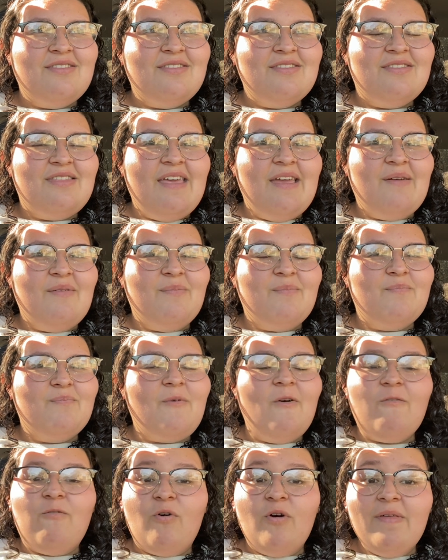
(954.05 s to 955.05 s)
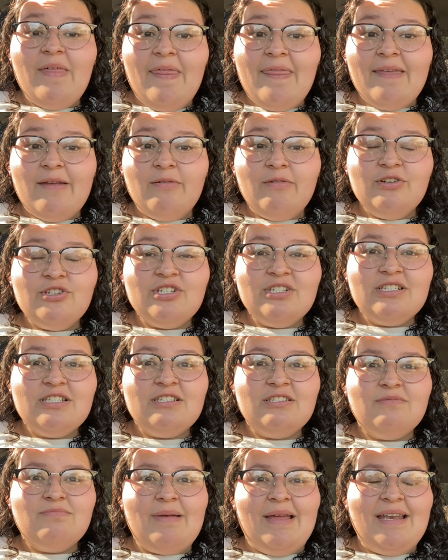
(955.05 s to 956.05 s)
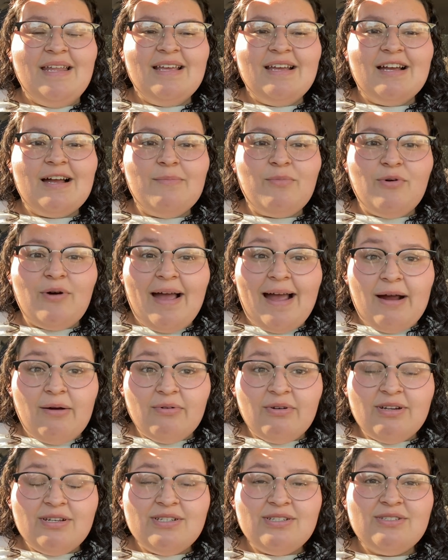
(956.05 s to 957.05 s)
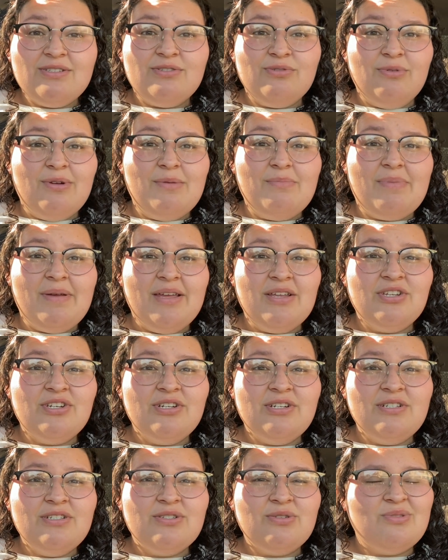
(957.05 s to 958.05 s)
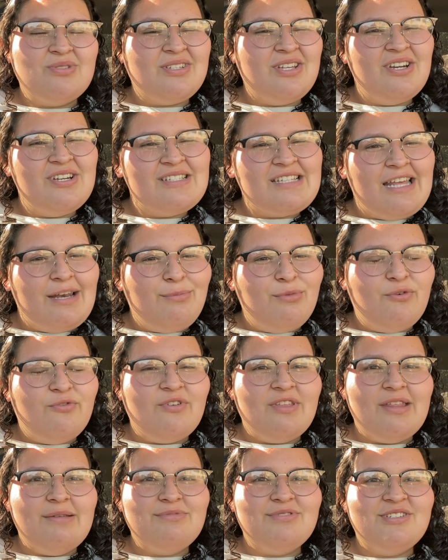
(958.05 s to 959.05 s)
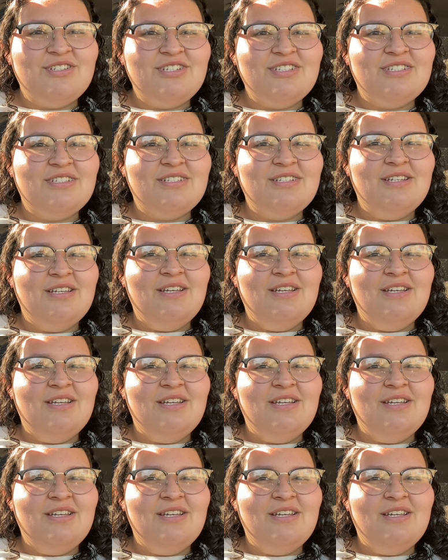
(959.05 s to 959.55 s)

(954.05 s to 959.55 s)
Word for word: they before that they were just spending a couple hours doing pictures so it's understandable for them to just